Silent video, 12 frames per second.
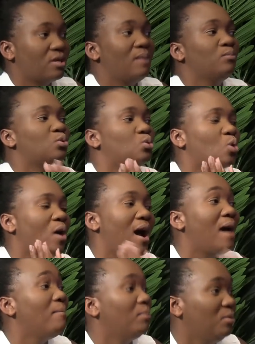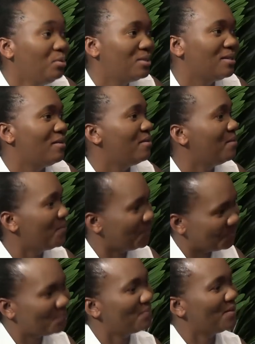I'm so humbled
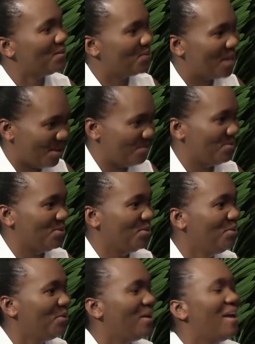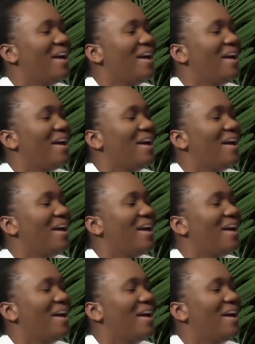to have you.